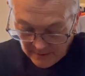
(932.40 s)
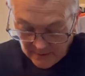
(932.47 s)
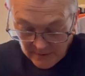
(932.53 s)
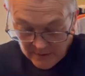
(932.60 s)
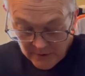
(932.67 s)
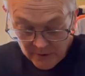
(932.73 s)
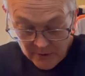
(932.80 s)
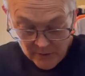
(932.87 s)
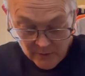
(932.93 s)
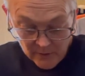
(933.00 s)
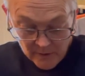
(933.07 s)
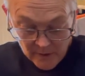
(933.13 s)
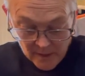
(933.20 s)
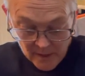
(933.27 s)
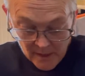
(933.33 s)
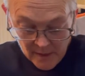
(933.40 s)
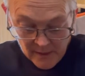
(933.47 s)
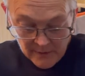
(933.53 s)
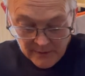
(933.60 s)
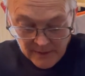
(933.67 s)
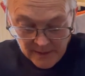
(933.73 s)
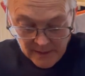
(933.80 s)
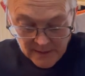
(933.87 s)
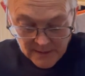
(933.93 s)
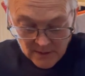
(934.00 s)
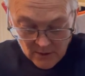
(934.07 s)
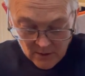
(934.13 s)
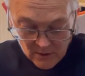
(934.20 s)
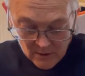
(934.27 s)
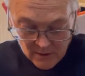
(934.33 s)
do. These
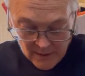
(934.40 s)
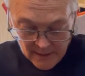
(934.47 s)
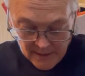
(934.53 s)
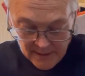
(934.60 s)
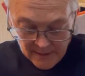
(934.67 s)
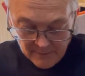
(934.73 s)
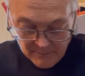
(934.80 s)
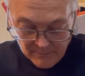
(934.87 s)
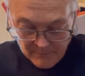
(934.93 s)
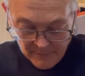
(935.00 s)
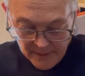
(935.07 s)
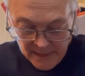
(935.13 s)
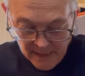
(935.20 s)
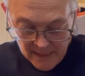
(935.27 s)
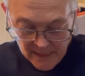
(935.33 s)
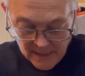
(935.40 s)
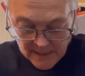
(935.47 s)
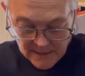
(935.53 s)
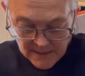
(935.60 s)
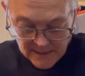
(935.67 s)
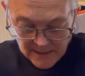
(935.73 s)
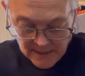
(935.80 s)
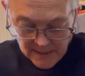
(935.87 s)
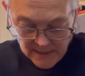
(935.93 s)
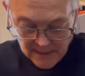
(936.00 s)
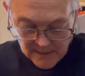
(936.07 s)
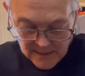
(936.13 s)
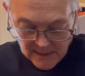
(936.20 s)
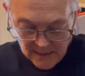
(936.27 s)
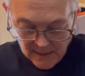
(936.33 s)
are a
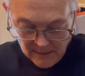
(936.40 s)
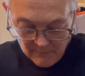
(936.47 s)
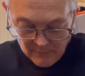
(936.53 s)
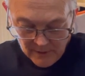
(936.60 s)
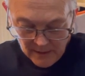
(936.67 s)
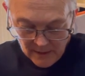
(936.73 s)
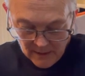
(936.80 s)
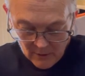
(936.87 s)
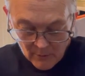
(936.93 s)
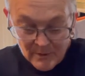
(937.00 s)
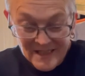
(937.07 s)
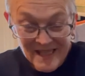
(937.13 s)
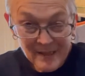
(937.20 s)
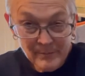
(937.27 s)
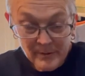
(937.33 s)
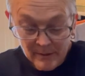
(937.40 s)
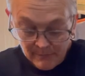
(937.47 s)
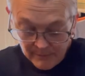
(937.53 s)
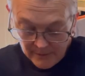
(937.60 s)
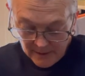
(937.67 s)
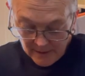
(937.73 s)
PSTTP or TPP.